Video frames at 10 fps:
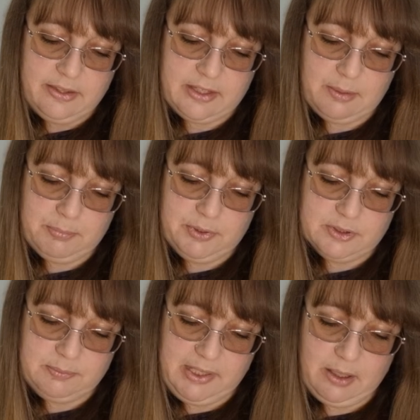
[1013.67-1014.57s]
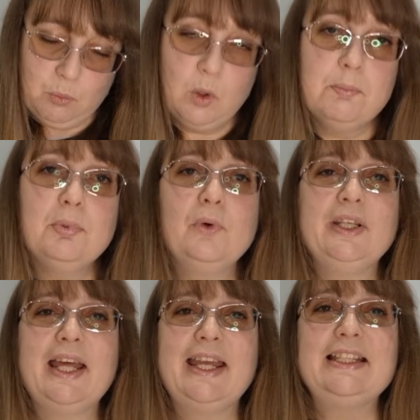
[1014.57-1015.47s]
That puts me at
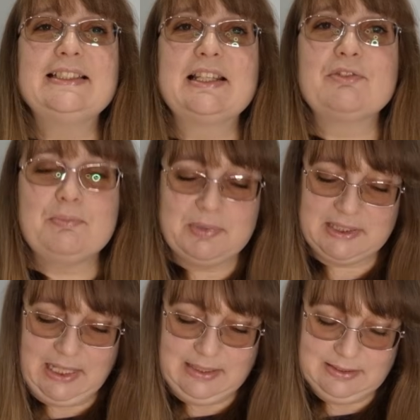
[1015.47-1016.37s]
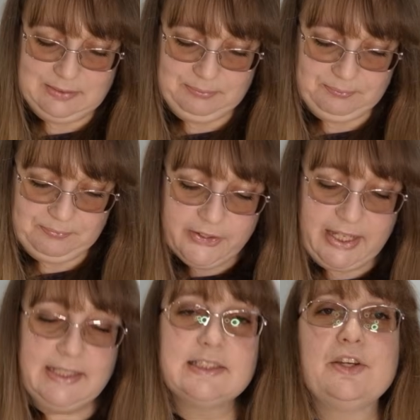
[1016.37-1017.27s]
1.87%.
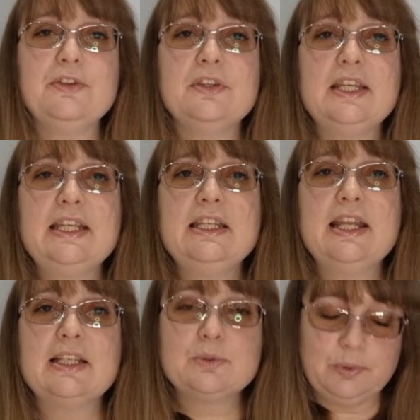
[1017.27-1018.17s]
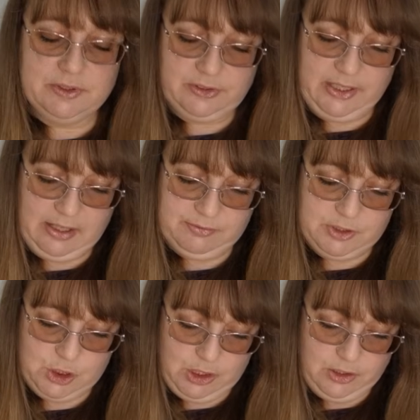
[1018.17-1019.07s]
Okay, so the next ones I have
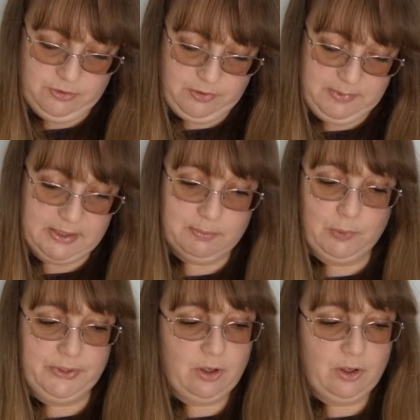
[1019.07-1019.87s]
to show you from this point